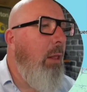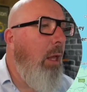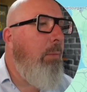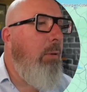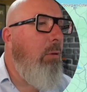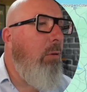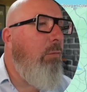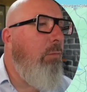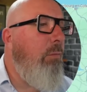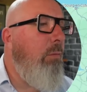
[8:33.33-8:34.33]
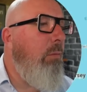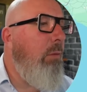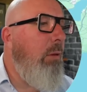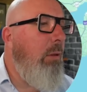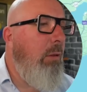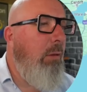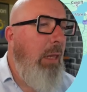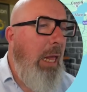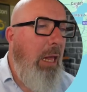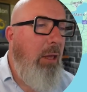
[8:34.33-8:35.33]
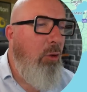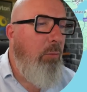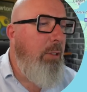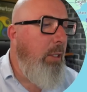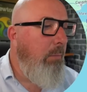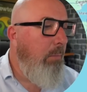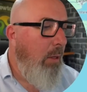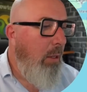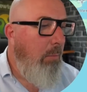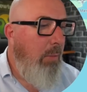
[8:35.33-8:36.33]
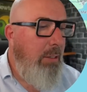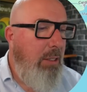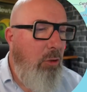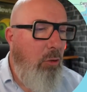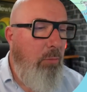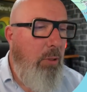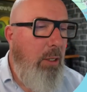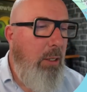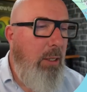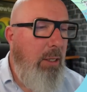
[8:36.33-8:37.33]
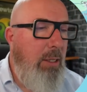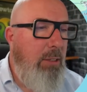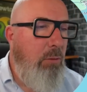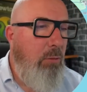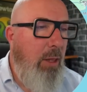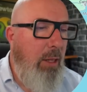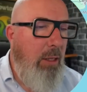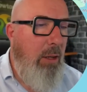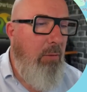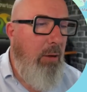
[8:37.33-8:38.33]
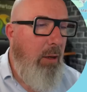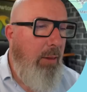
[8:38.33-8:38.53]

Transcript: up in the north of Normandy. Basically, Normandy is all that going around like